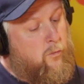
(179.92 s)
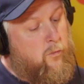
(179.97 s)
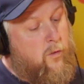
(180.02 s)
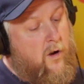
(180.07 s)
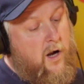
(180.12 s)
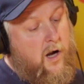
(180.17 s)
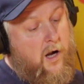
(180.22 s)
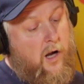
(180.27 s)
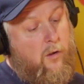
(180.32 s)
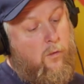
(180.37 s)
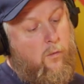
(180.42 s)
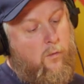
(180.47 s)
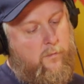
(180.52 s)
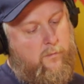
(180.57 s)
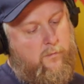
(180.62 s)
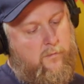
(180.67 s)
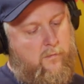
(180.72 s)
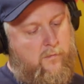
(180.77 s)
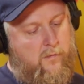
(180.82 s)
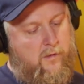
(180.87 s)
Well,
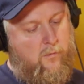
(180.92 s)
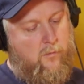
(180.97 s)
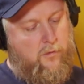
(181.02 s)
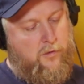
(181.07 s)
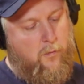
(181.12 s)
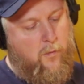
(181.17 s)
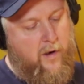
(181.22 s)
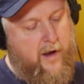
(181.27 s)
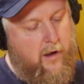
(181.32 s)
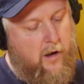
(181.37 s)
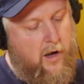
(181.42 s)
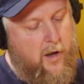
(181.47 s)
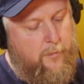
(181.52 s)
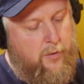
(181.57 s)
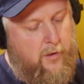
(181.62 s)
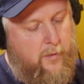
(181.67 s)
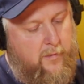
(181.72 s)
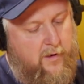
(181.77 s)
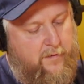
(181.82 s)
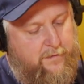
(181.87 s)
the way I
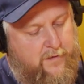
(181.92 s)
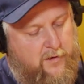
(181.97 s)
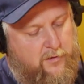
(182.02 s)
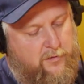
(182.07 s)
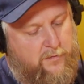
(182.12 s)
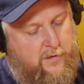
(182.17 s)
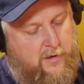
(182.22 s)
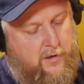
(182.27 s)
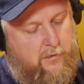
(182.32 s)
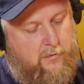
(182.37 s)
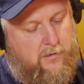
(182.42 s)
put my fish finger